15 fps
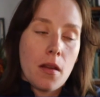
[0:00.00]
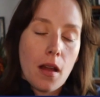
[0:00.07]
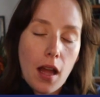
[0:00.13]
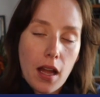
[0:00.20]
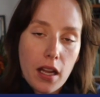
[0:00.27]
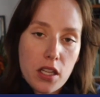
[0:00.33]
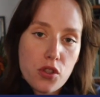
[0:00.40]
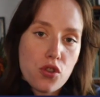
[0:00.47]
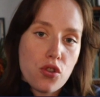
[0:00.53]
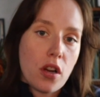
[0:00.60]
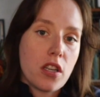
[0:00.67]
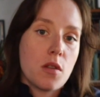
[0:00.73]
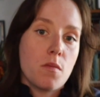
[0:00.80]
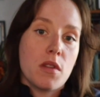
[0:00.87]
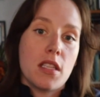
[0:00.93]

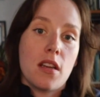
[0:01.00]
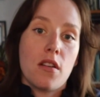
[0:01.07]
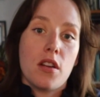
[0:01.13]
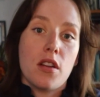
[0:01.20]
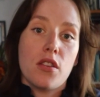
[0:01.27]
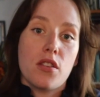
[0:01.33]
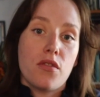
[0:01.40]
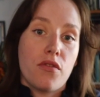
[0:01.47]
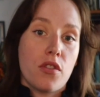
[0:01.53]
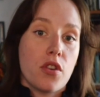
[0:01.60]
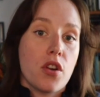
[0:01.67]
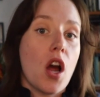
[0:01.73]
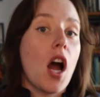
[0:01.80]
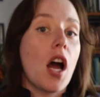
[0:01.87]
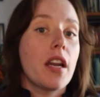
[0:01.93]
construction materials for
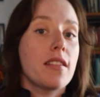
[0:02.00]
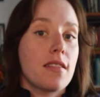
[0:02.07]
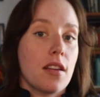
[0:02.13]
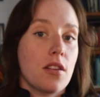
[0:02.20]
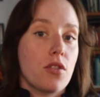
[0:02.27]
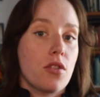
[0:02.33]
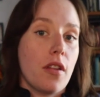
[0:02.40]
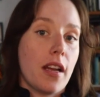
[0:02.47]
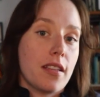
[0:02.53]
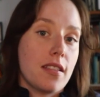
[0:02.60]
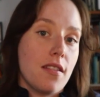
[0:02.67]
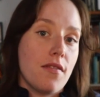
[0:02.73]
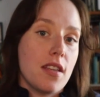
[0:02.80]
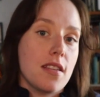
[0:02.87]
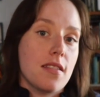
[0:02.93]
non-essential
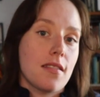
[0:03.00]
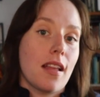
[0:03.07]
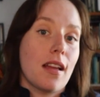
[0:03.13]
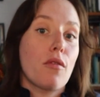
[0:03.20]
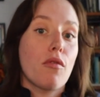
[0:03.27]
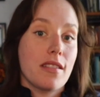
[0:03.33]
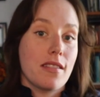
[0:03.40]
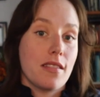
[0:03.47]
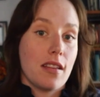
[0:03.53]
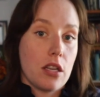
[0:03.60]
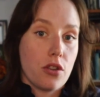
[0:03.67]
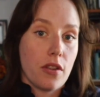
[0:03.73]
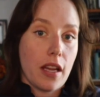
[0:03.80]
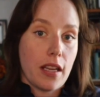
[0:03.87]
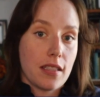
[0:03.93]
activities, and like
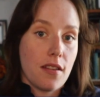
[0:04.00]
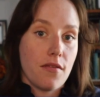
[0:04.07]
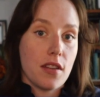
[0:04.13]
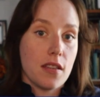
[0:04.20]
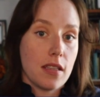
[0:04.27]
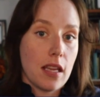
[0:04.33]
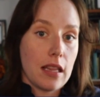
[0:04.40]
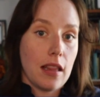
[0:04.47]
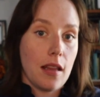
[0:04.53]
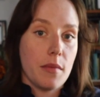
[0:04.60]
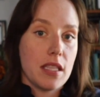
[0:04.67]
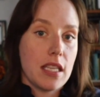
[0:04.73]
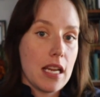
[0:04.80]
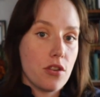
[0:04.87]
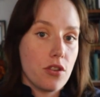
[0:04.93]
residential activities had
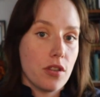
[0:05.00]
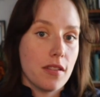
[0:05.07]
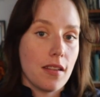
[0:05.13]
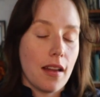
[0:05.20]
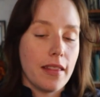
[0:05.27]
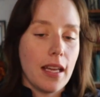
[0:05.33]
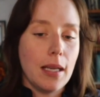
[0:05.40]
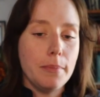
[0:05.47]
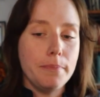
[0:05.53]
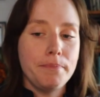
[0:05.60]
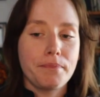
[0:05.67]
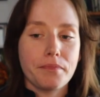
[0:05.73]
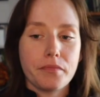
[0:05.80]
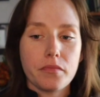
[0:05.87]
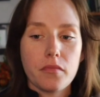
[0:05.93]
limitations on them.
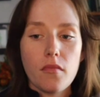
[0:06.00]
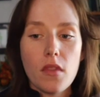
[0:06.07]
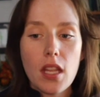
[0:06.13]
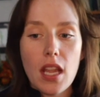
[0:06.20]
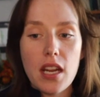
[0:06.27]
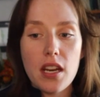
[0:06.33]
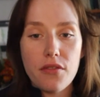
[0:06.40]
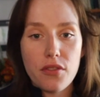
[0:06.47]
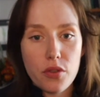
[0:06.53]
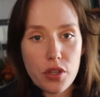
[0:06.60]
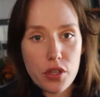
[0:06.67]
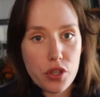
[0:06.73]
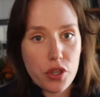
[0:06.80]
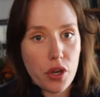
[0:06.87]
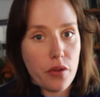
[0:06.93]
And if you can
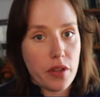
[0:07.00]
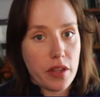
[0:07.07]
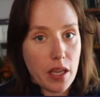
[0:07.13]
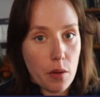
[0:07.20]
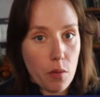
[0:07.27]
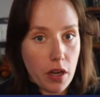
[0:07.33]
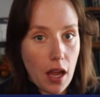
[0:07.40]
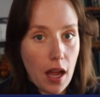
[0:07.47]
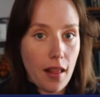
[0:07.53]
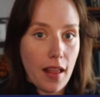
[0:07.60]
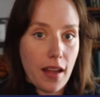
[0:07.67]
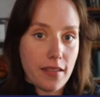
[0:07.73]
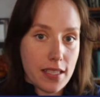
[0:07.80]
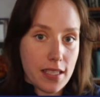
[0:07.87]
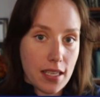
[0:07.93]
show that they were not
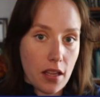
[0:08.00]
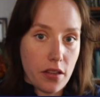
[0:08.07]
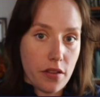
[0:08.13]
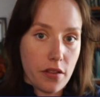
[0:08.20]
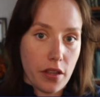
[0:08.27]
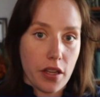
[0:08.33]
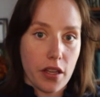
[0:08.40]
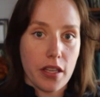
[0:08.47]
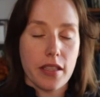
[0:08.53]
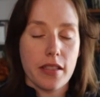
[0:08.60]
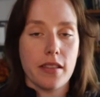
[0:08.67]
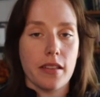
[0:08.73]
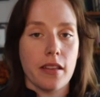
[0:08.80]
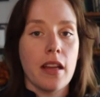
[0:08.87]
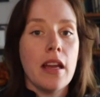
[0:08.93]
allowed to sell you the goods
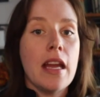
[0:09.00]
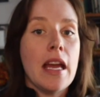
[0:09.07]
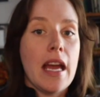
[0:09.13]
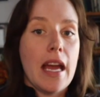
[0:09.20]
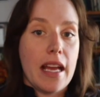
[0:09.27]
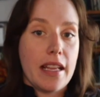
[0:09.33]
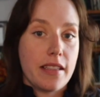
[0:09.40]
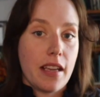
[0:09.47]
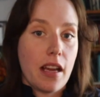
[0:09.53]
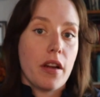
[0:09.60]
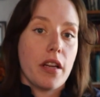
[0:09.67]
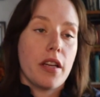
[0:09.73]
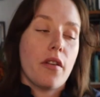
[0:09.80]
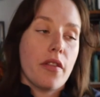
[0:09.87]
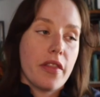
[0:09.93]
and et cetera,
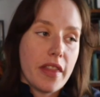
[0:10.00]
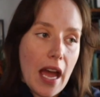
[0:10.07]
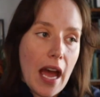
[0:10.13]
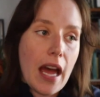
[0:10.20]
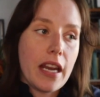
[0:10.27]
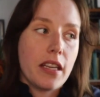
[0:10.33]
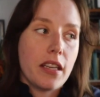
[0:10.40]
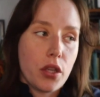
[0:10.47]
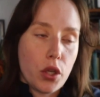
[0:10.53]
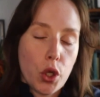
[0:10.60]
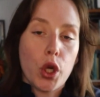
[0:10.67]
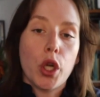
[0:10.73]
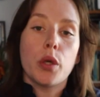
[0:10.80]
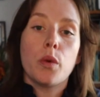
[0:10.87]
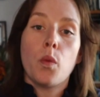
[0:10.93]
that
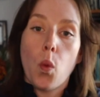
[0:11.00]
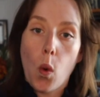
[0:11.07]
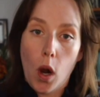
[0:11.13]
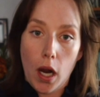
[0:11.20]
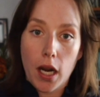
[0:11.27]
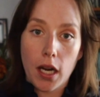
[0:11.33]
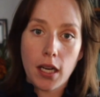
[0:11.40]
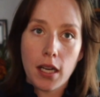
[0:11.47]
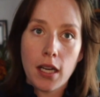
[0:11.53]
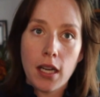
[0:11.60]
could work.